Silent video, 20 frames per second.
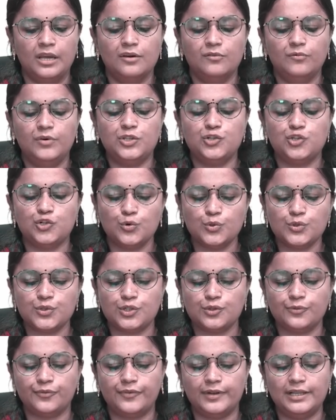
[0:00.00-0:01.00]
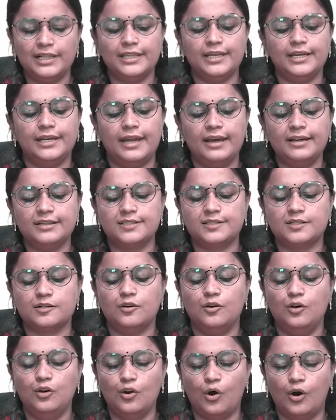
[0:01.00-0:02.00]
We choose to fill the next
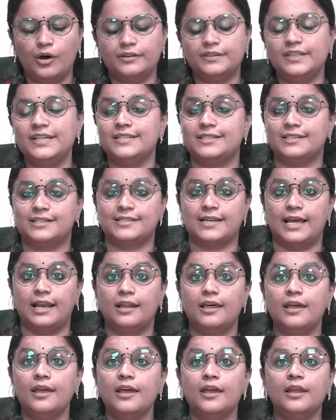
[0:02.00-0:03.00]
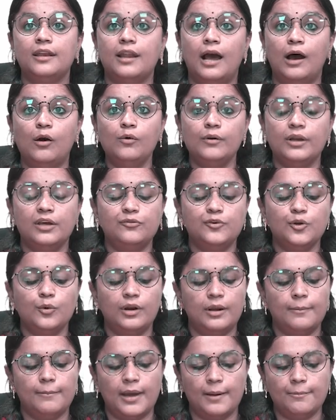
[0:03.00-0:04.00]
northeast cell. Now, if you
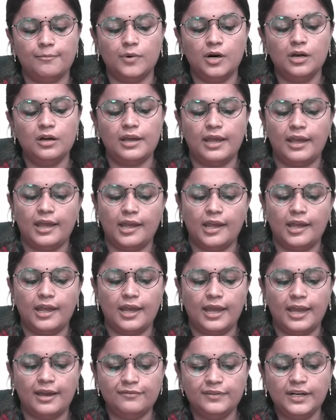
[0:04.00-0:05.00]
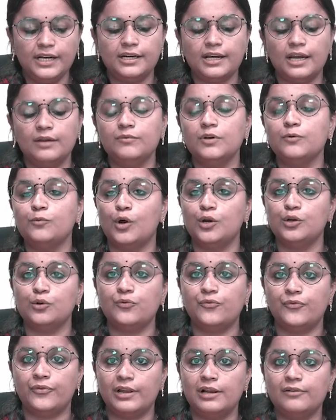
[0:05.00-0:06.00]
remember, every time we want to
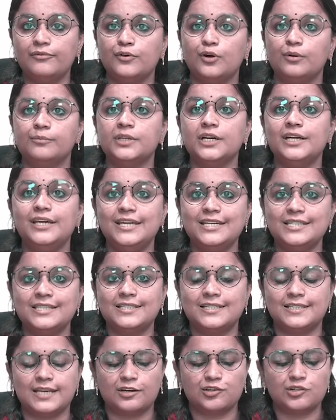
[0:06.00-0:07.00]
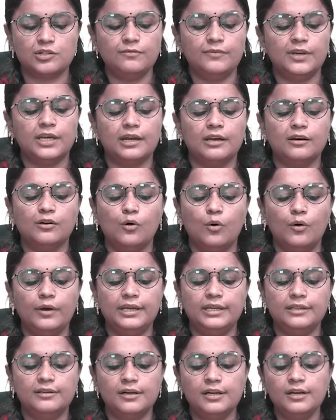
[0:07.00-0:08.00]
fill from the east section, we can go
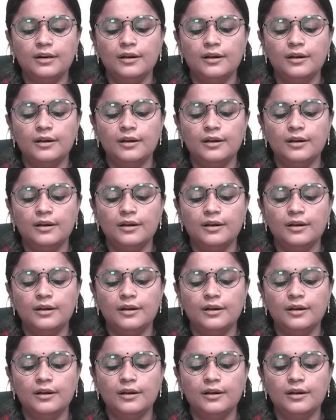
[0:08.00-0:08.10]
either